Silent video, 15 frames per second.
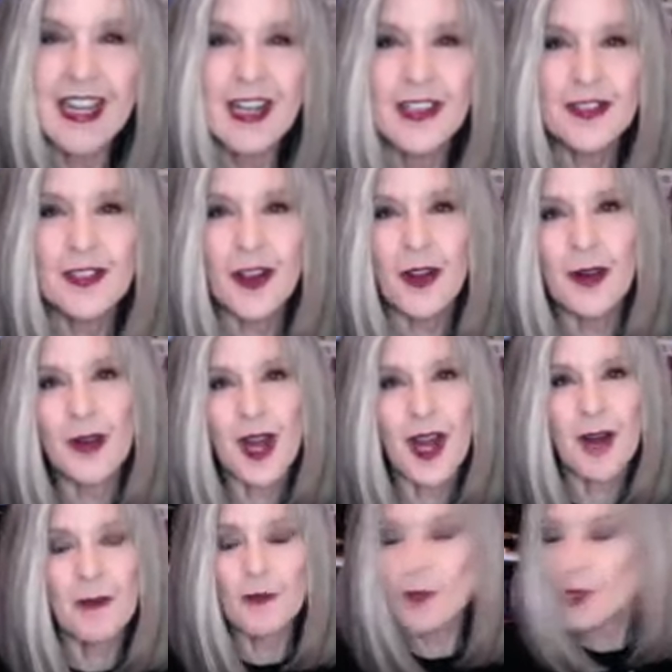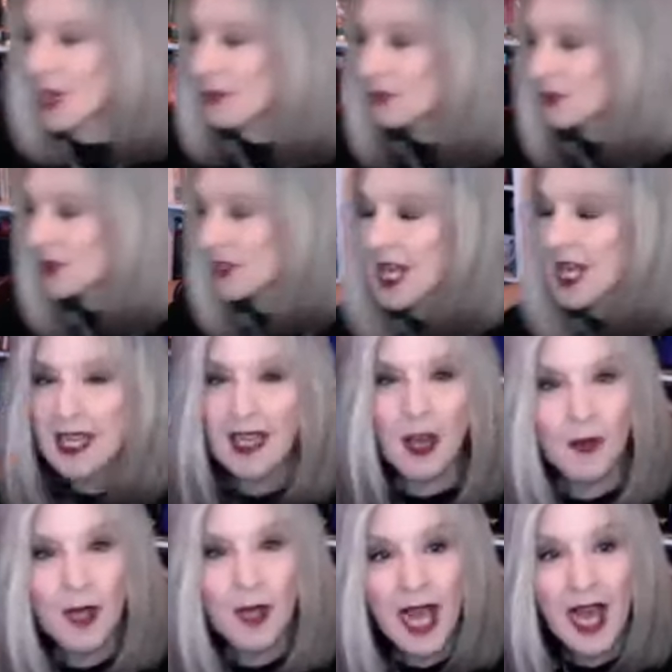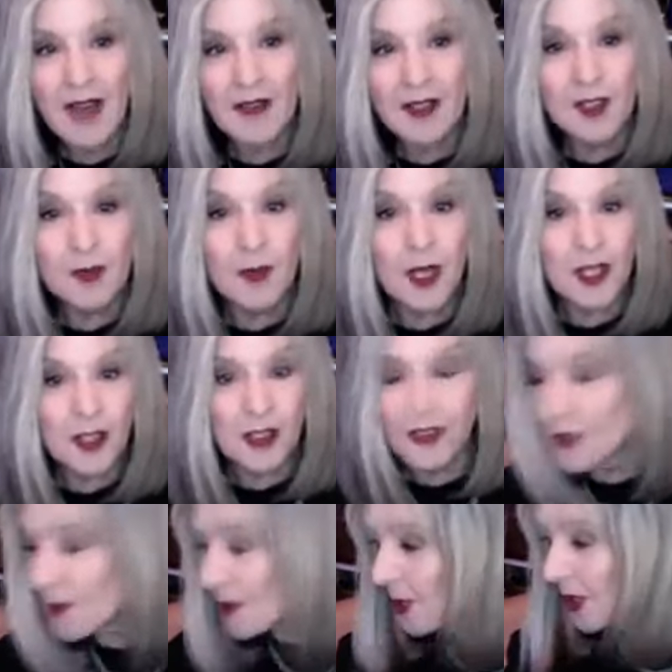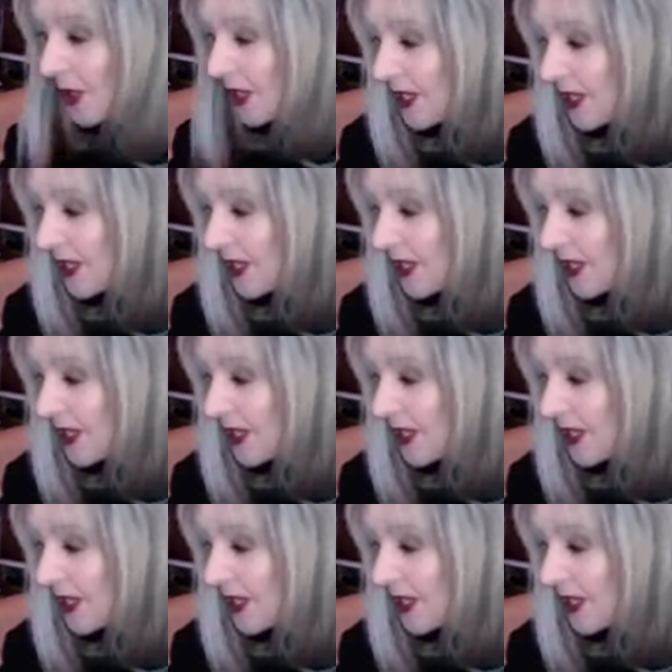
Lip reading: So I was saying that we have a special new book